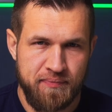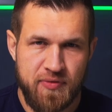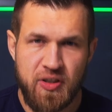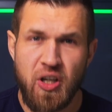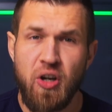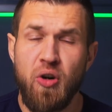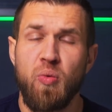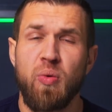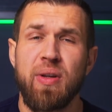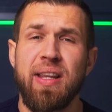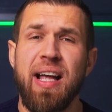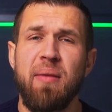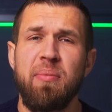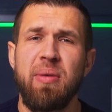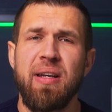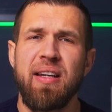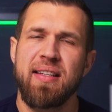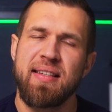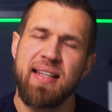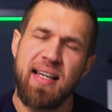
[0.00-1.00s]
So with that
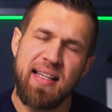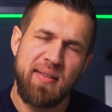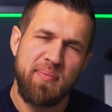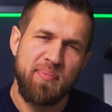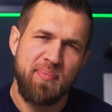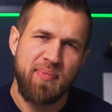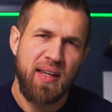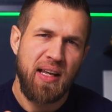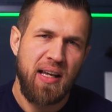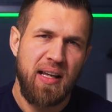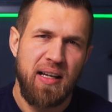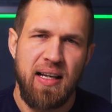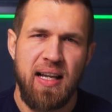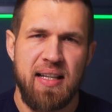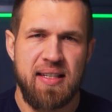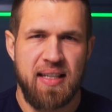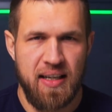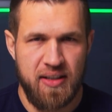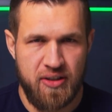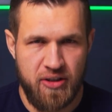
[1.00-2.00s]
being said,
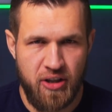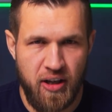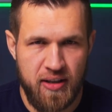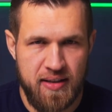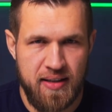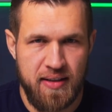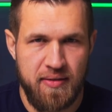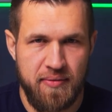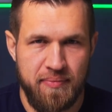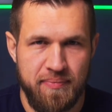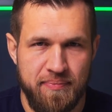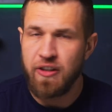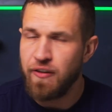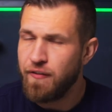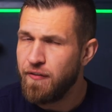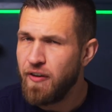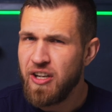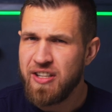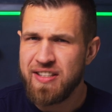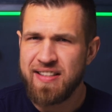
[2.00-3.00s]
let's get started. The
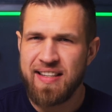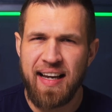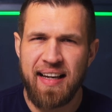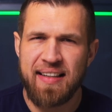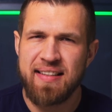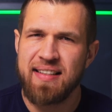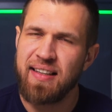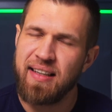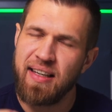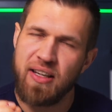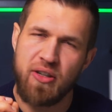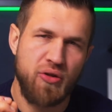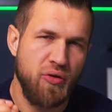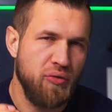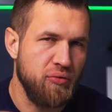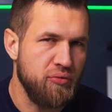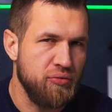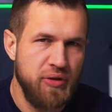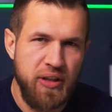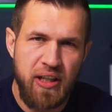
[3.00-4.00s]
first tactic is
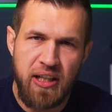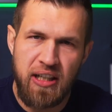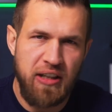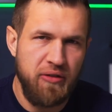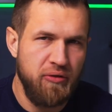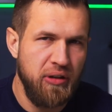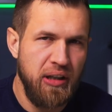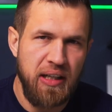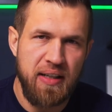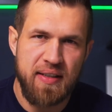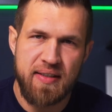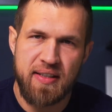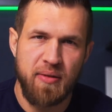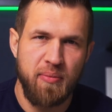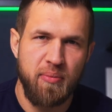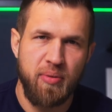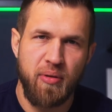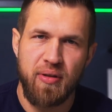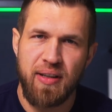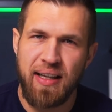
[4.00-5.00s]
really
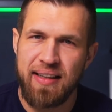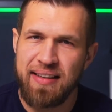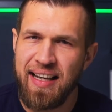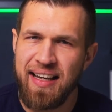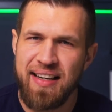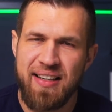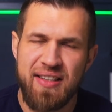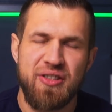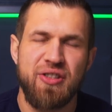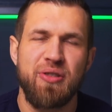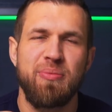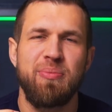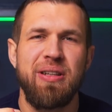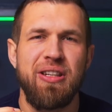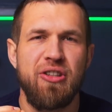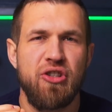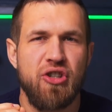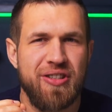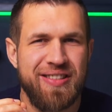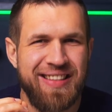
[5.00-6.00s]
simple, and that is to be
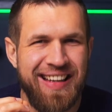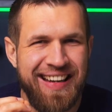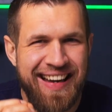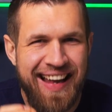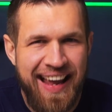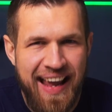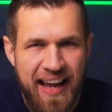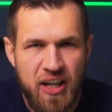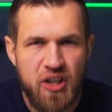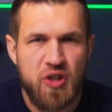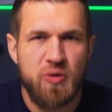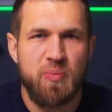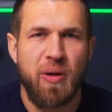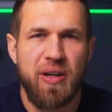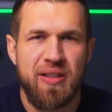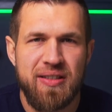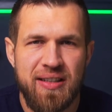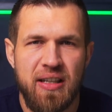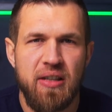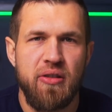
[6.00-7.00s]
just an
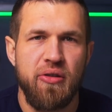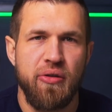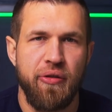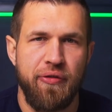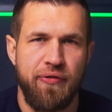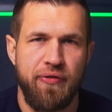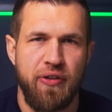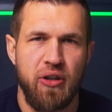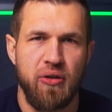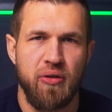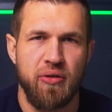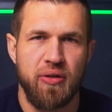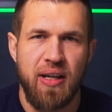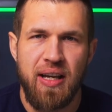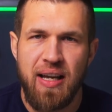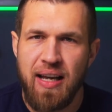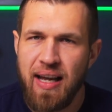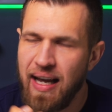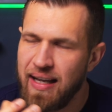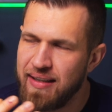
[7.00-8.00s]
expert in your field.
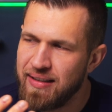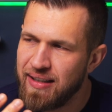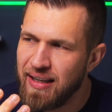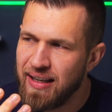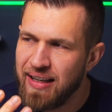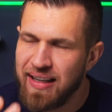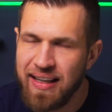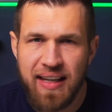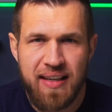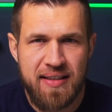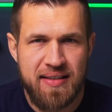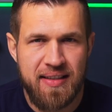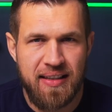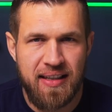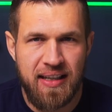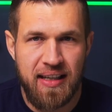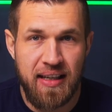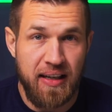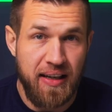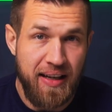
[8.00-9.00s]
And here's the
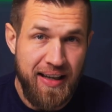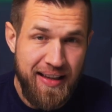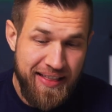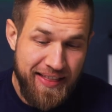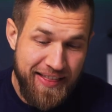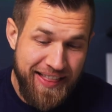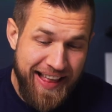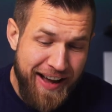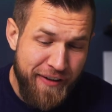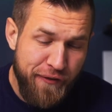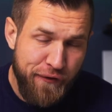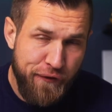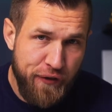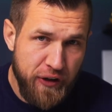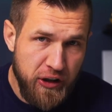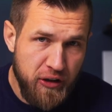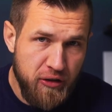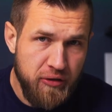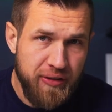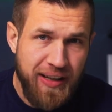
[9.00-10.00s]
key. That
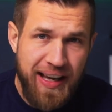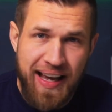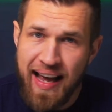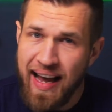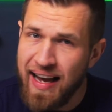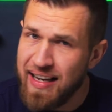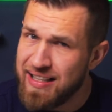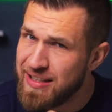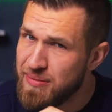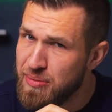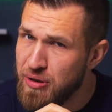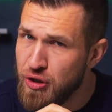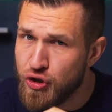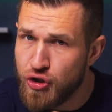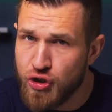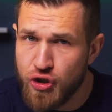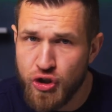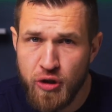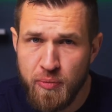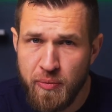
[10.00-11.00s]
field has to be
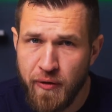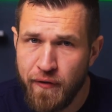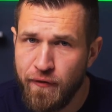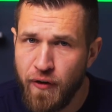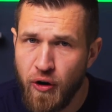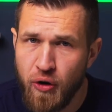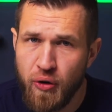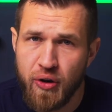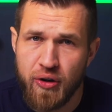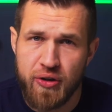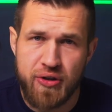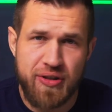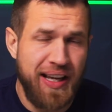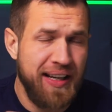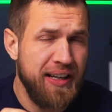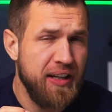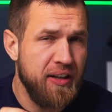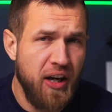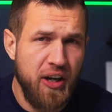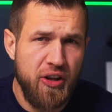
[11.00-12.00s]
super focused,
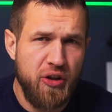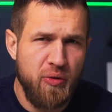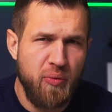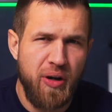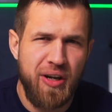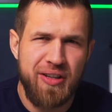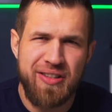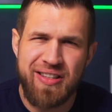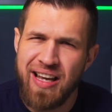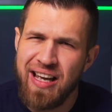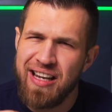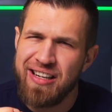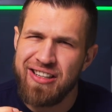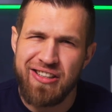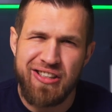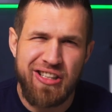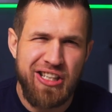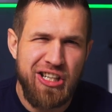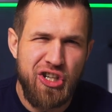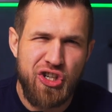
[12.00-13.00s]
and in other words,
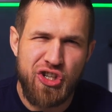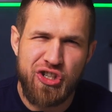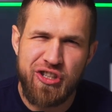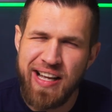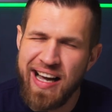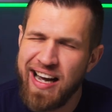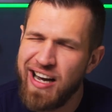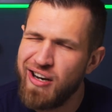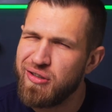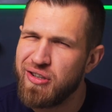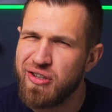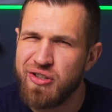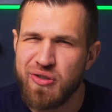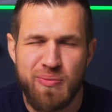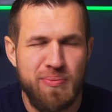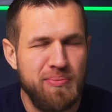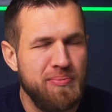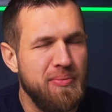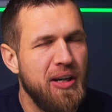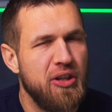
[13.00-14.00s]
niche down as
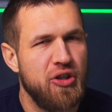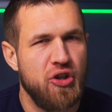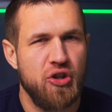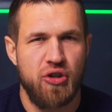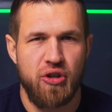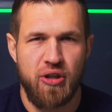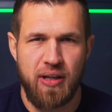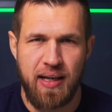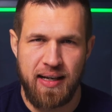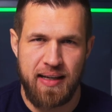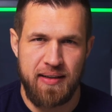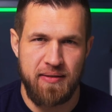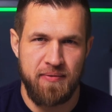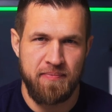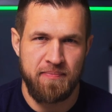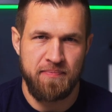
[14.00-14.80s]
much as you can.